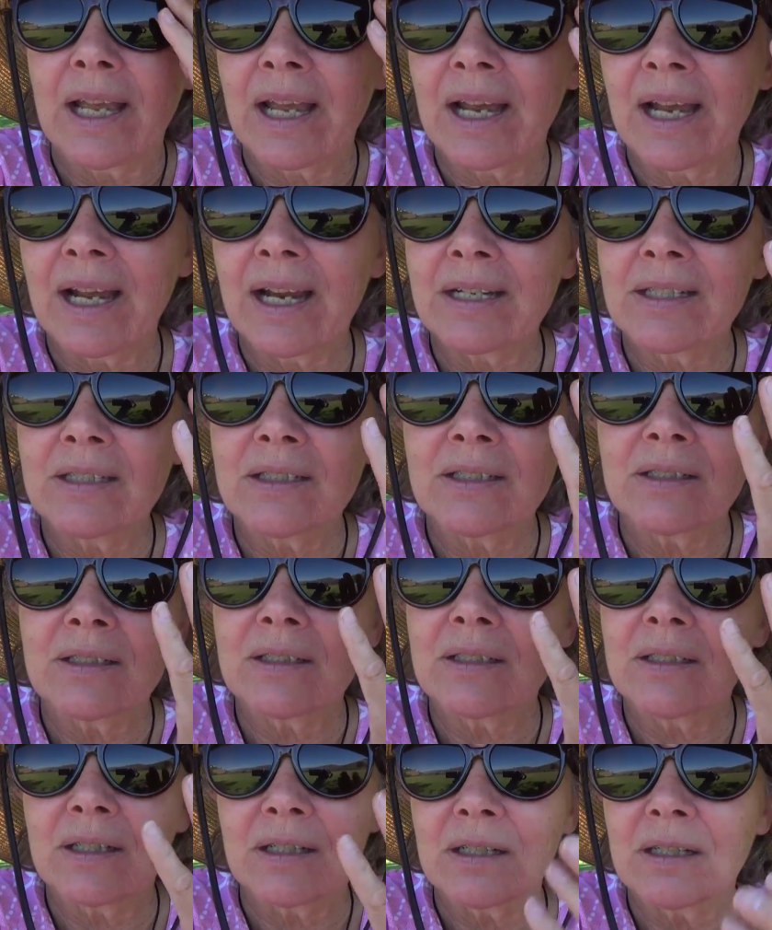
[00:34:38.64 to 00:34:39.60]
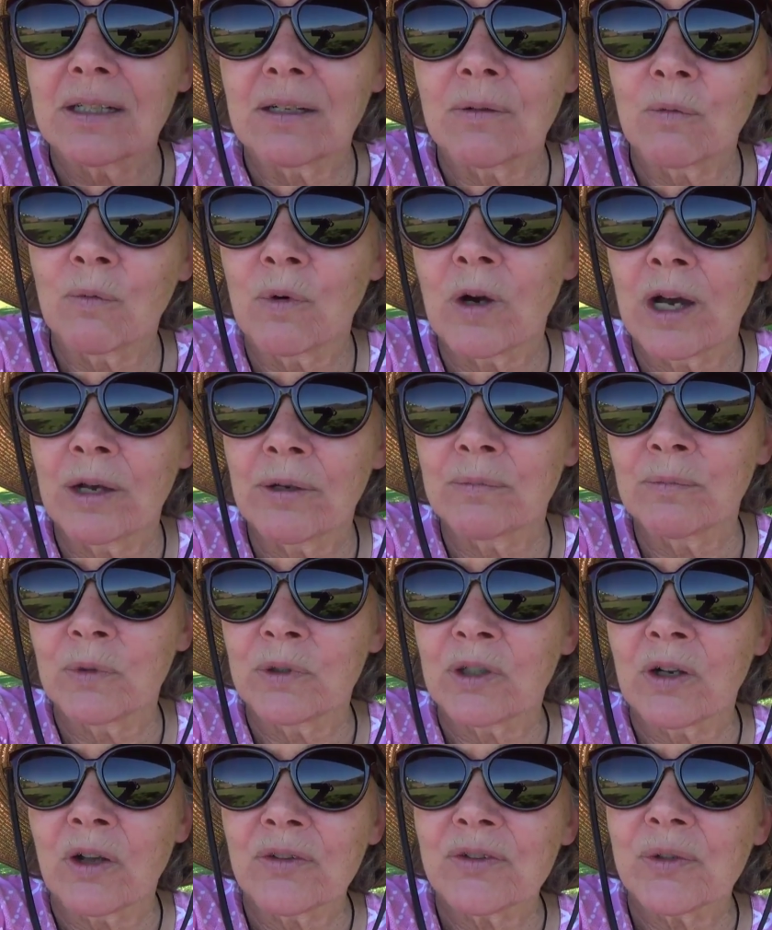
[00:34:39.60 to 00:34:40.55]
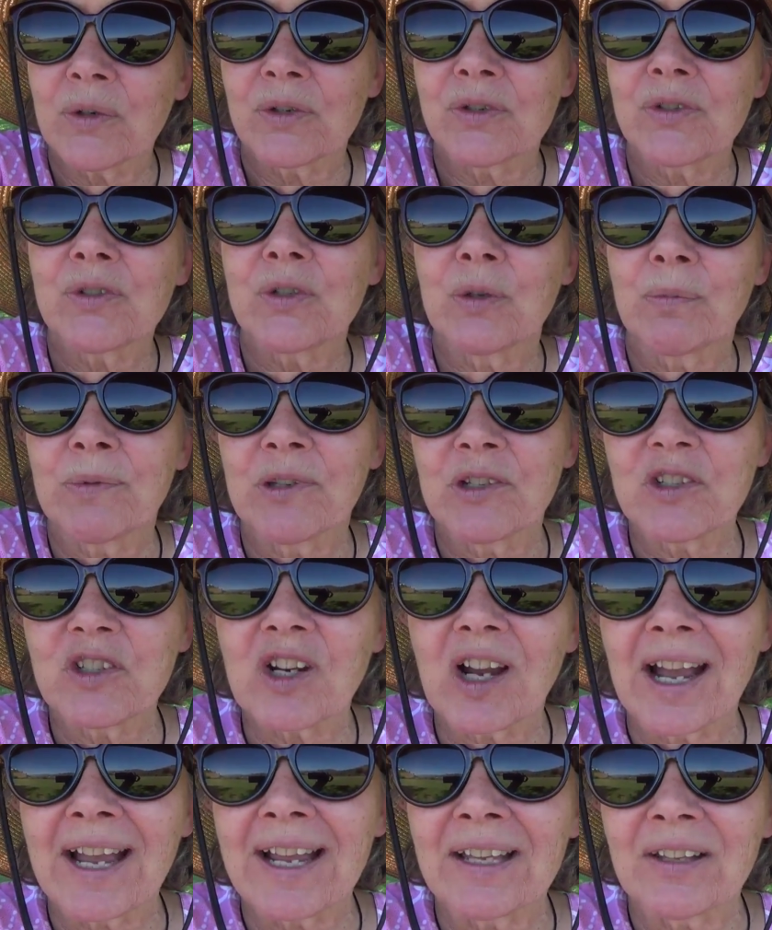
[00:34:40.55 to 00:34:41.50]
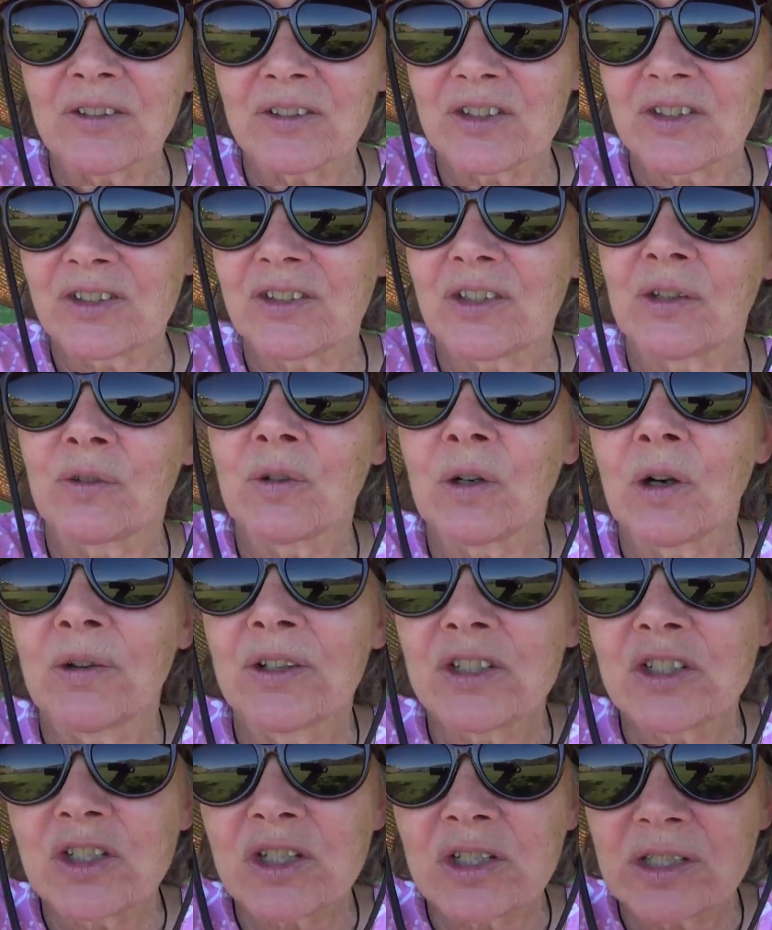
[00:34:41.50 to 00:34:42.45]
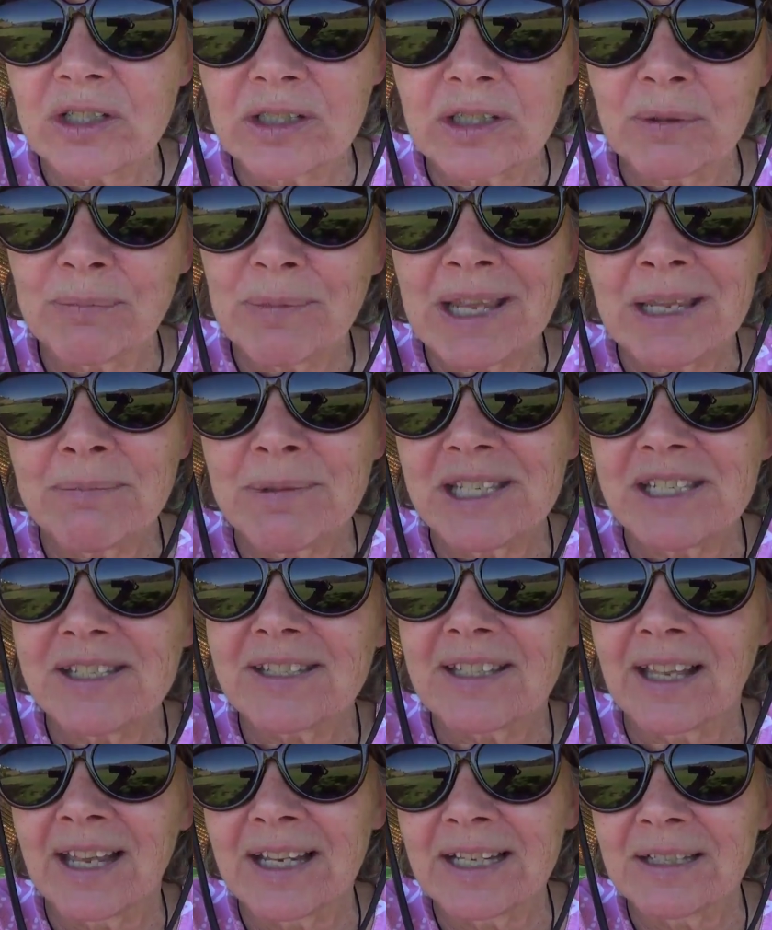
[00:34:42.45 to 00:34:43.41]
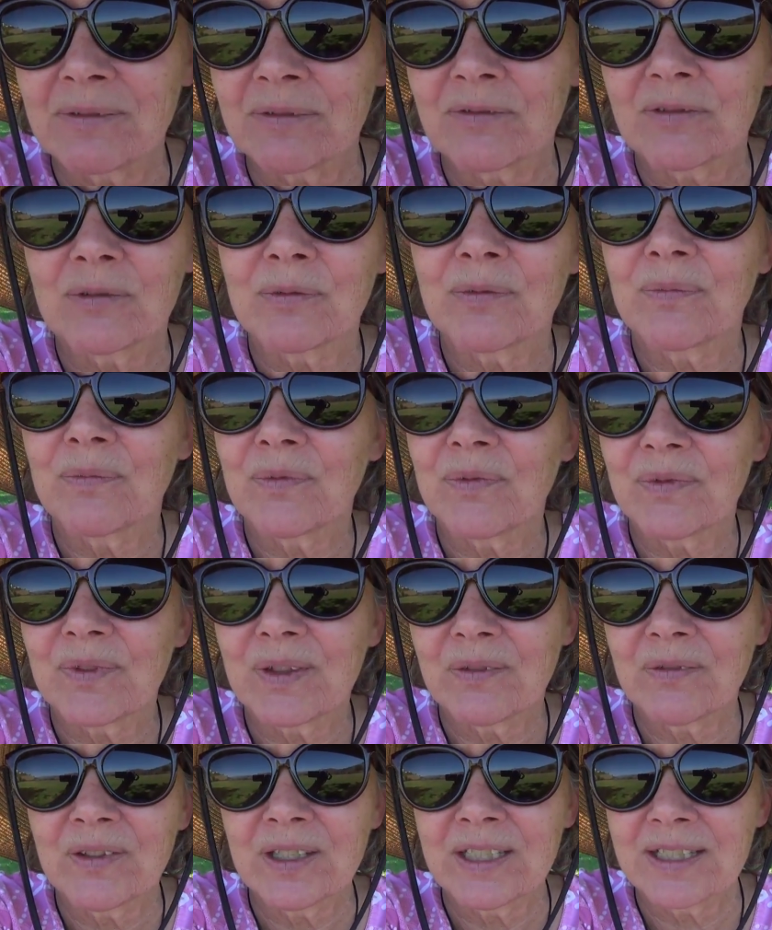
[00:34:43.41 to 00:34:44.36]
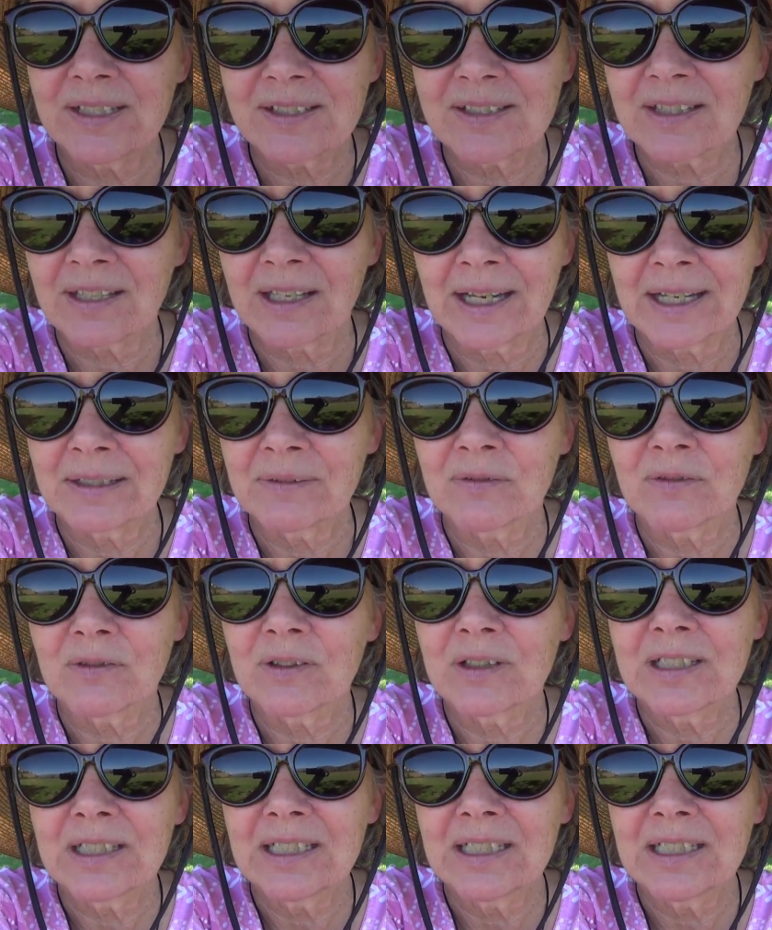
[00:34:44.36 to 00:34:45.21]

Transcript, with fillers: And one would also assume the child's, the baby's life, the fetus life.